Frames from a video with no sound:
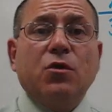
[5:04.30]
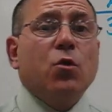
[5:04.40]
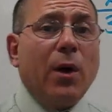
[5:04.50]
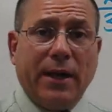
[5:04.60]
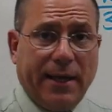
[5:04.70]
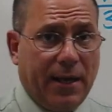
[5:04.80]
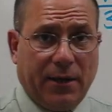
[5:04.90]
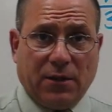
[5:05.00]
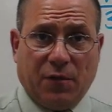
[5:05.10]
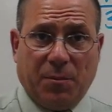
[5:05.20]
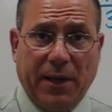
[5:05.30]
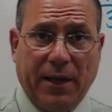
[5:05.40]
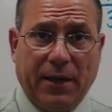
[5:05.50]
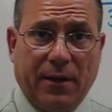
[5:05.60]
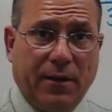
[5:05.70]
20 gallons of
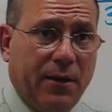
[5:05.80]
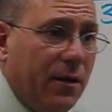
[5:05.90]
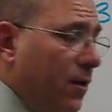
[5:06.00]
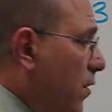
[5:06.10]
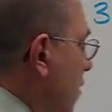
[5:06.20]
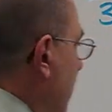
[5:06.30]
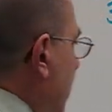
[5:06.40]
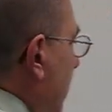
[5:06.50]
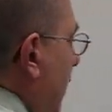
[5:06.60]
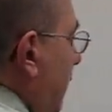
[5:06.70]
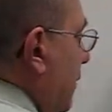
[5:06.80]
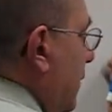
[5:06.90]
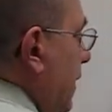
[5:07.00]
pink? All right, well,